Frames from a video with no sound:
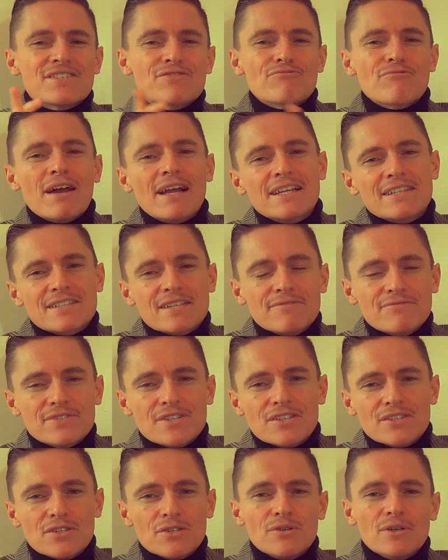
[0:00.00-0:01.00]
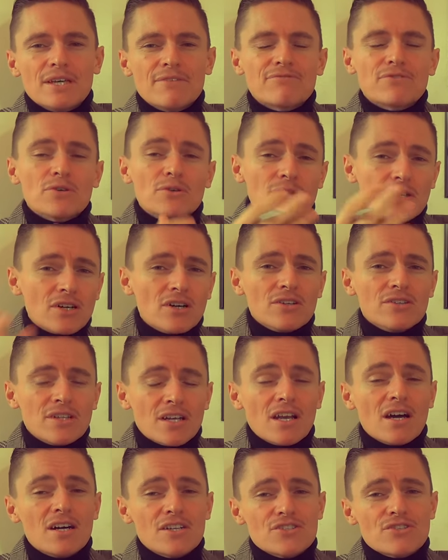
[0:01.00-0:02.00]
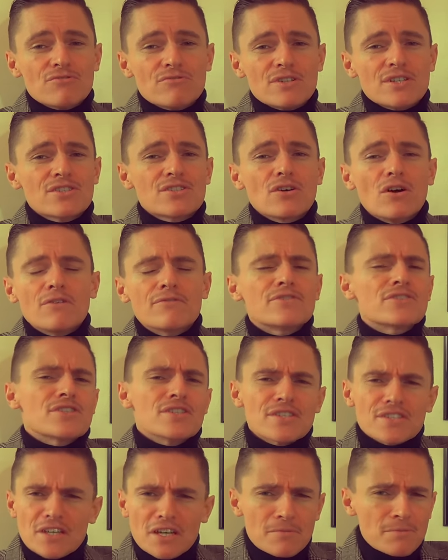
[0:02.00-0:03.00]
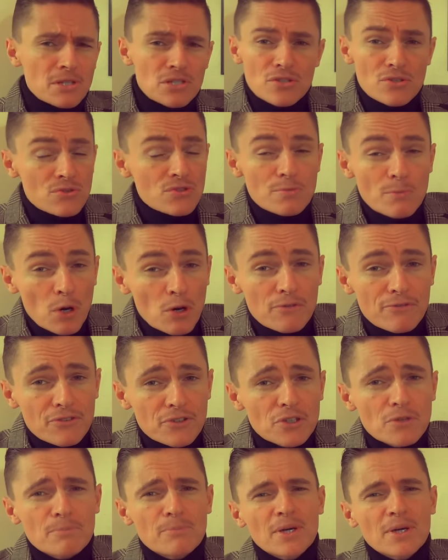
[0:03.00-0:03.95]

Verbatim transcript: it's relative to you. If you've got the larger wrist, obviously it's going to be too small for you,